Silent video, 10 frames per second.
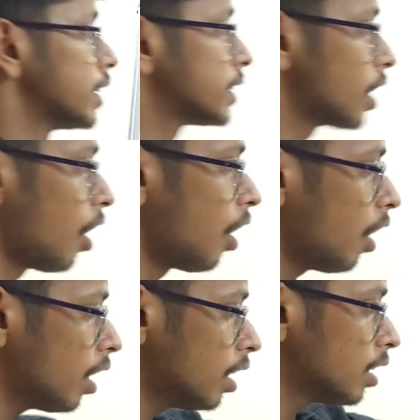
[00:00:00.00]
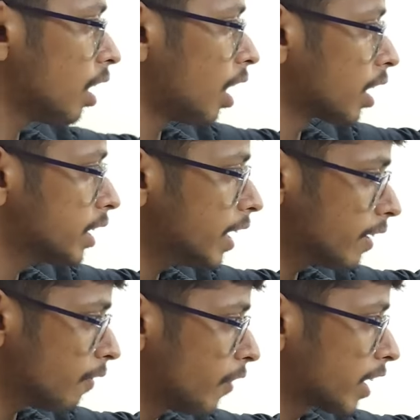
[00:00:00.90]
These all are the
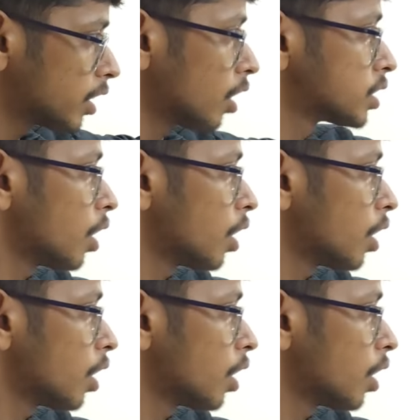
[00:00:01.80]
vectors